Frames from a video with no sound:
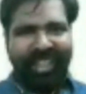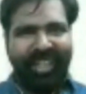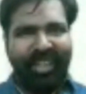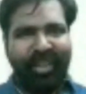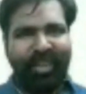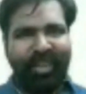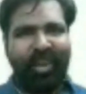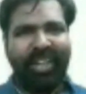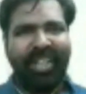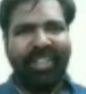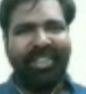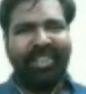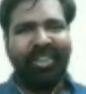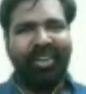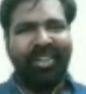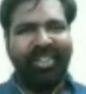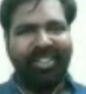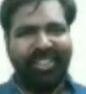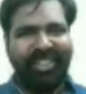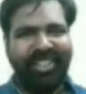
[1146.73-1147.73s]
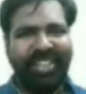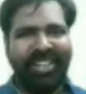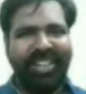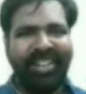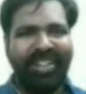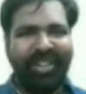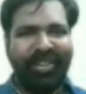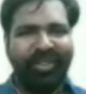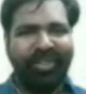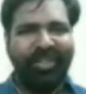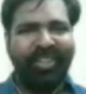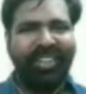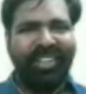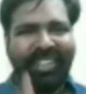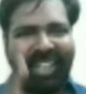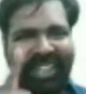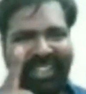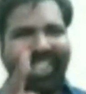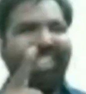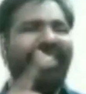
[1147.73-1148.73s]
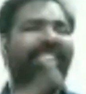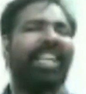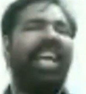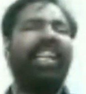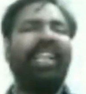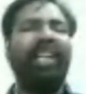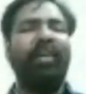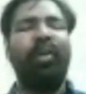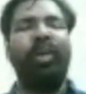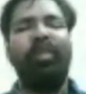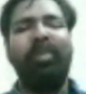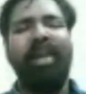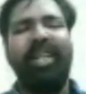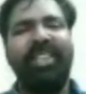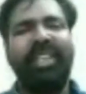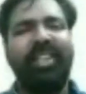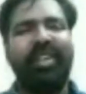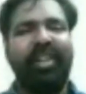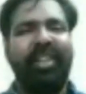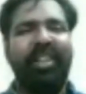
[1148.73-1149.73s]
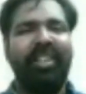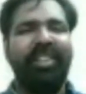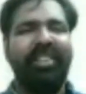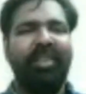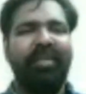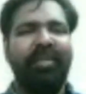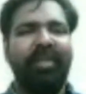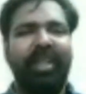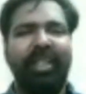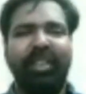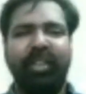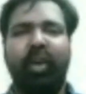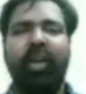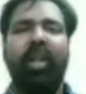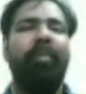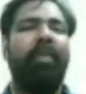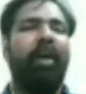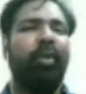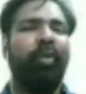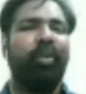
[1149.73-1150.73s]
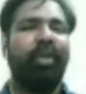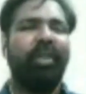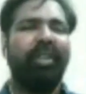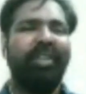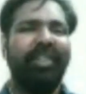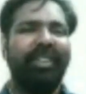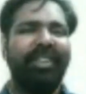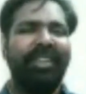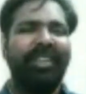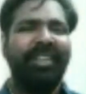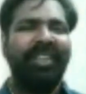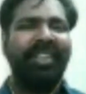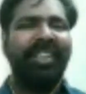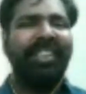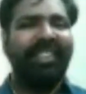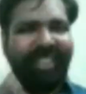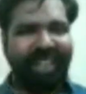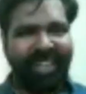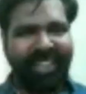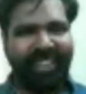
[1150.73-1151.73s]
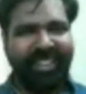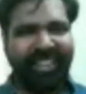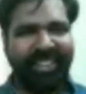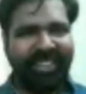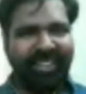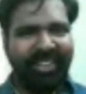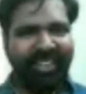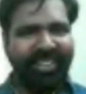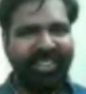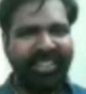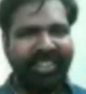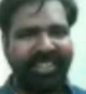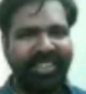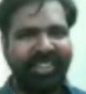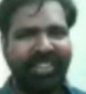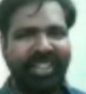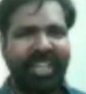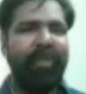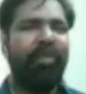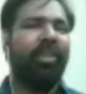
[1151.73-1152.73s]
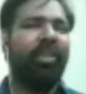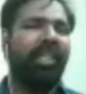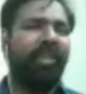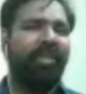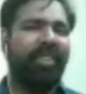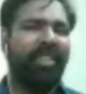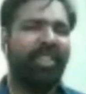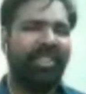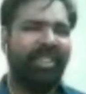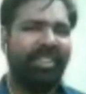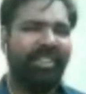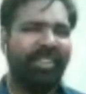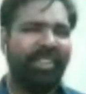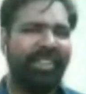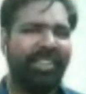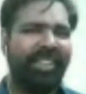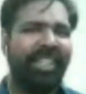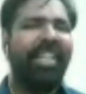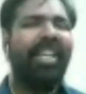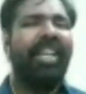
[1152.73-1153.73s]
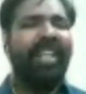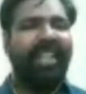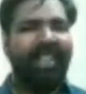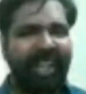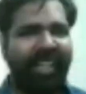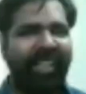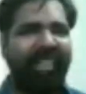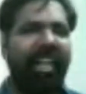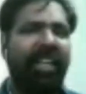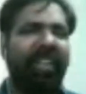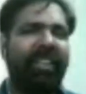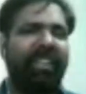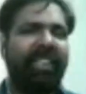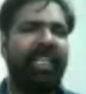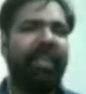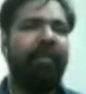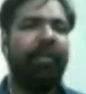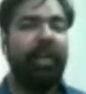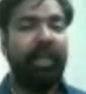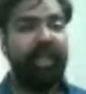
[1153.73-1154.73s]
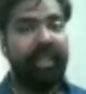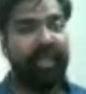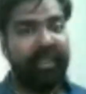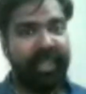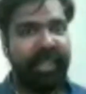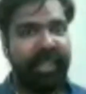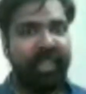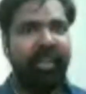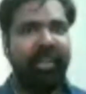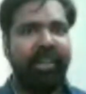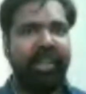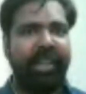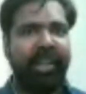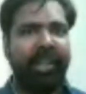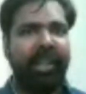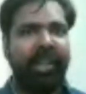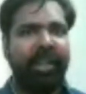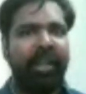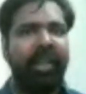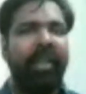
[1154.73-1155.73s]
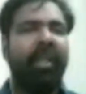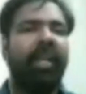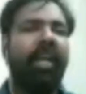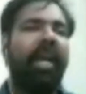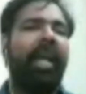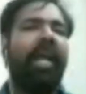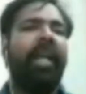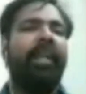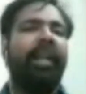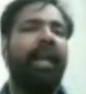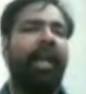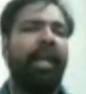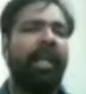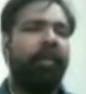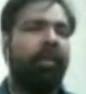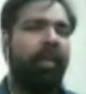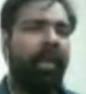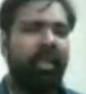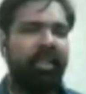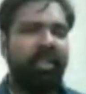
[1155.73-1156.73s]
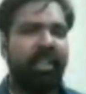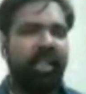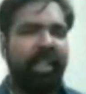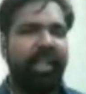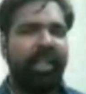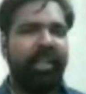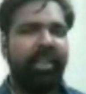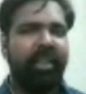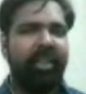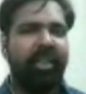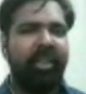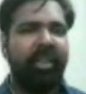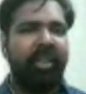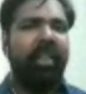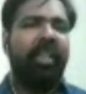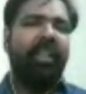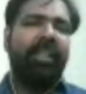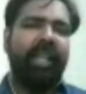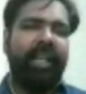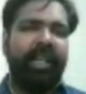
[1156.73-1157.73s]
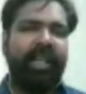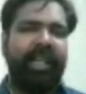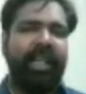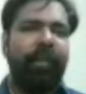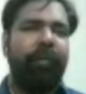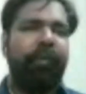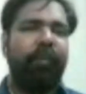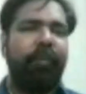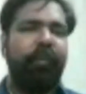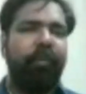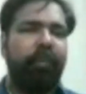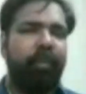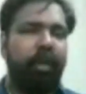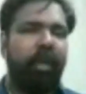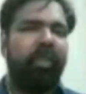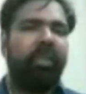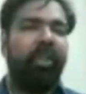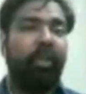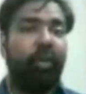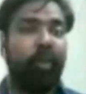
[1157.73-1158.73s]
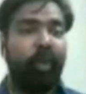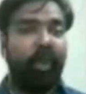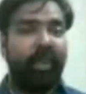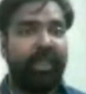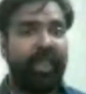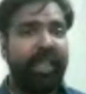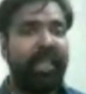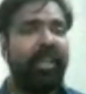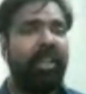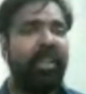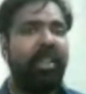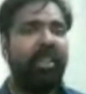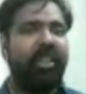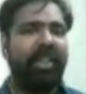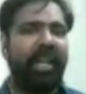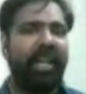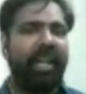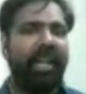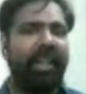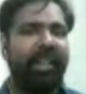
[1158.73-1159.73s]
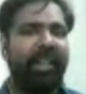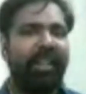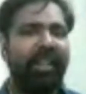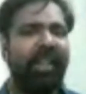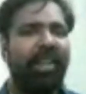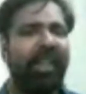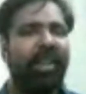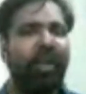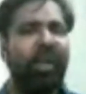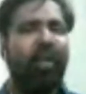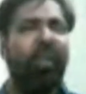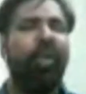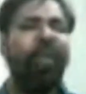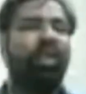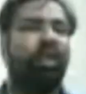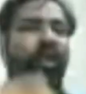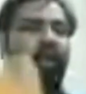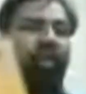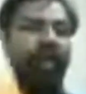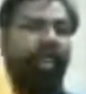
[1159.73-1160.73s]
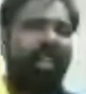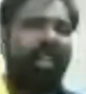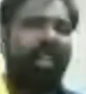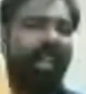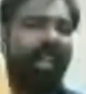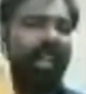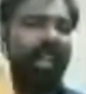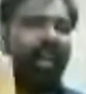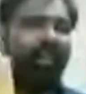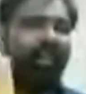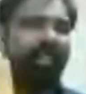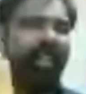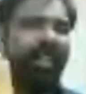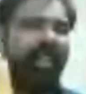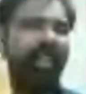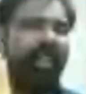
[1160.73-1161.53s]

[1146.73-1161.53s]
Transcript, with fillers: You got astonished, didn't you? That's exactly what magic realism is all about. Three sisters, three Muslim sisters, get conceived in a single day, and nine months later, they give birth to a single child who is Omar Khayyam,